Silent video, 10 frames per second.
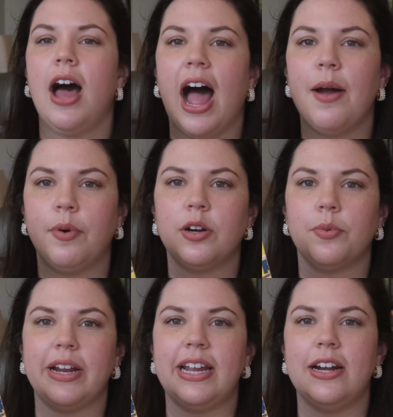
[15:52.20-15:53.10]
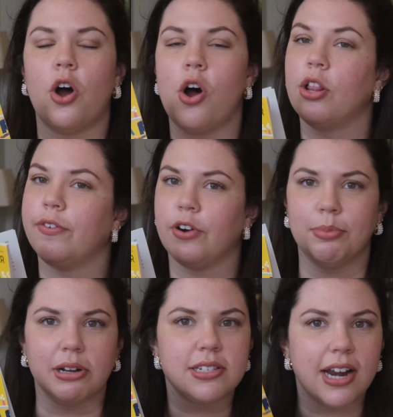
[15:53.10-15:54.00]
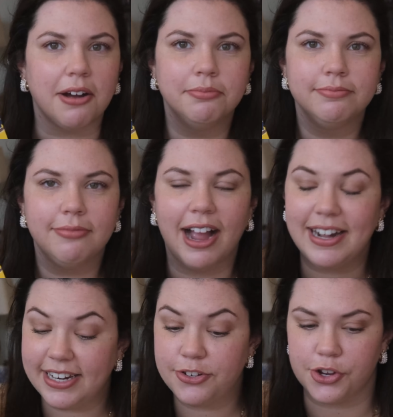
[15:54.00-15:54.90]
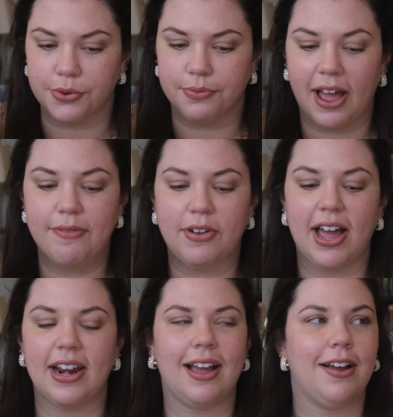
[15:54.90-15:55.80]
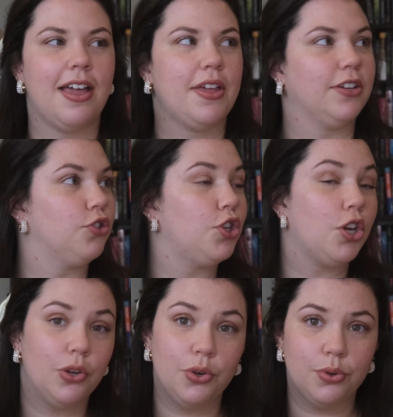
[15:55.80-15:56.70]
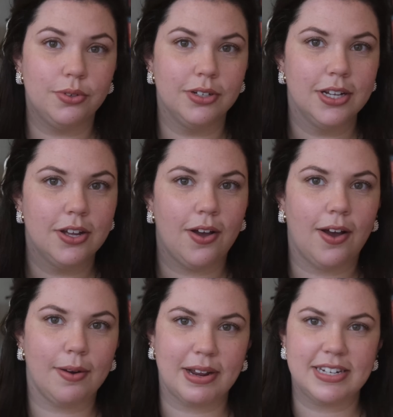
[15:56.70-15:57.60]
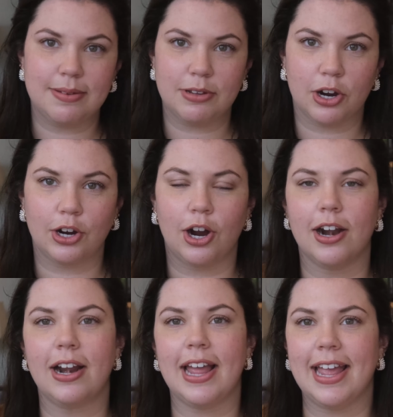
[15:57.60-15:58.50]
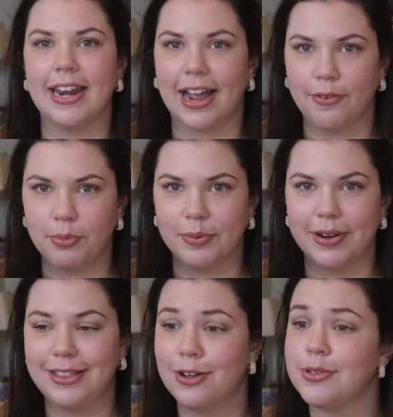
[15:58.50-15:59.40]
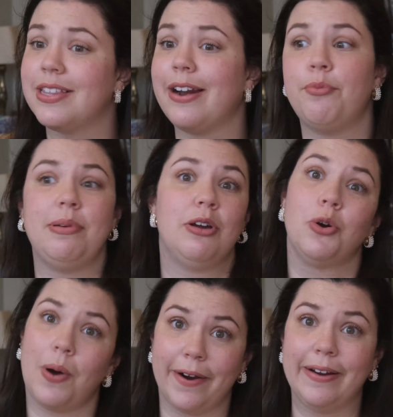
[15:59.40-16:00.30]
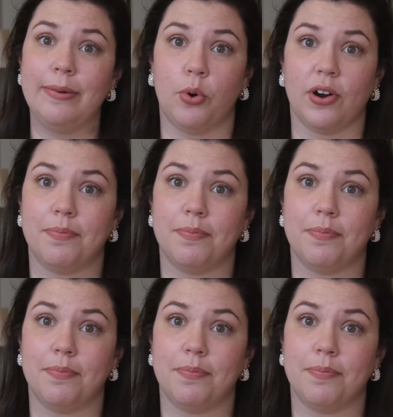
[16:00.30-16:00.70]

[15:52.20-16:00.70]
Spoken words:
I want to read all of her books now. I need to. I've got, I think, 2 on my TBR cart, and I will be reading those, and then I will be acquiring more